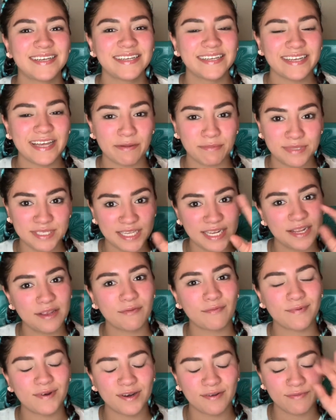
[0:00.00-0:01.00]
I'm sitting in
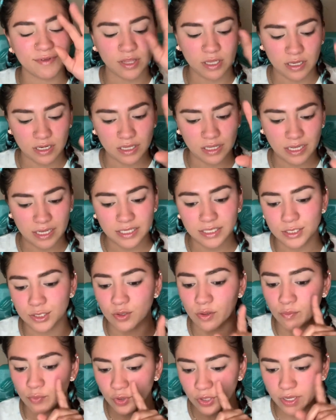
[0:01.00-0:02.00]
front of a lot of light, so
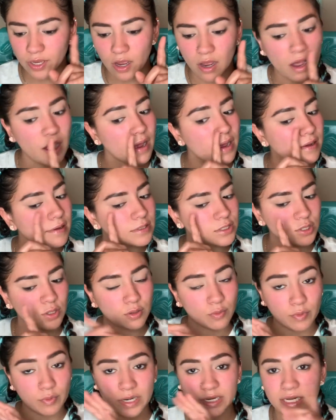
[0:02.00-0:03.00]
I'm really hot, so the
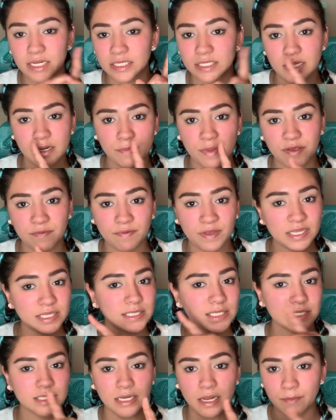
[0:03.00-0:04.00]
redness on my face
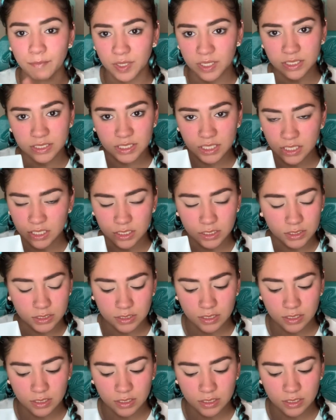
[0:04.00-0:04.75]
is not because of this.